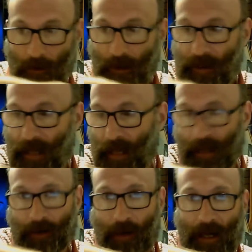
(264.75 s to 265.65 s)

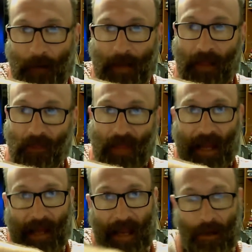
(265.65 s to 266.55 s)
again, at about
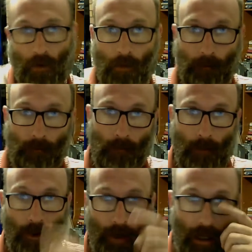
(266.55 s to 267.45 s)
that angle,
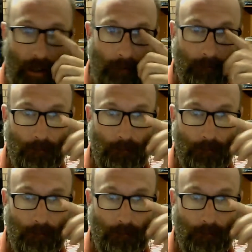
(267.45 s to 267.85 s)
okay?